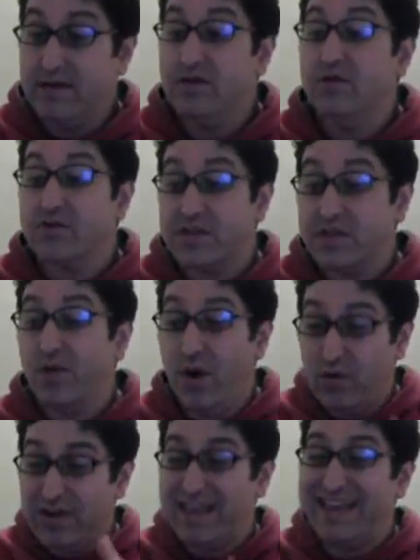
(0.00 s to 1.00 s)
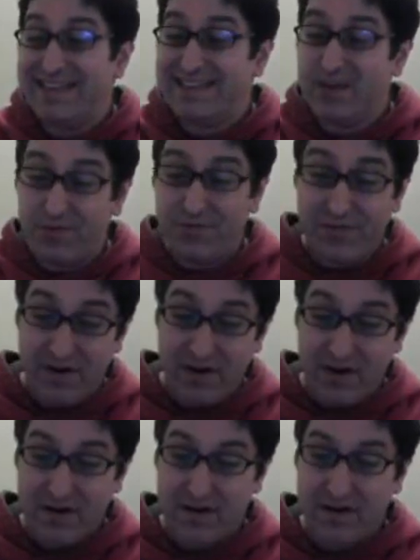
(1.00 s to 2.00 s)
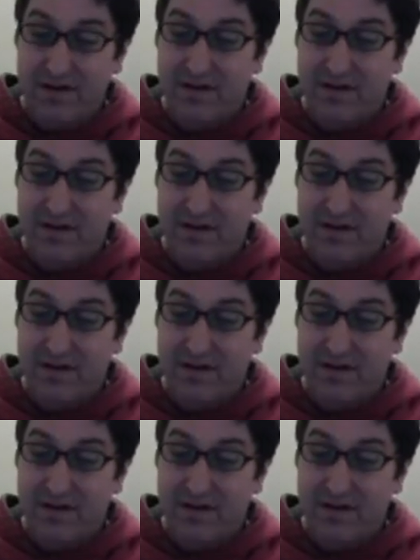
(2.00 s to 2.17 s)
you'll still only get so far.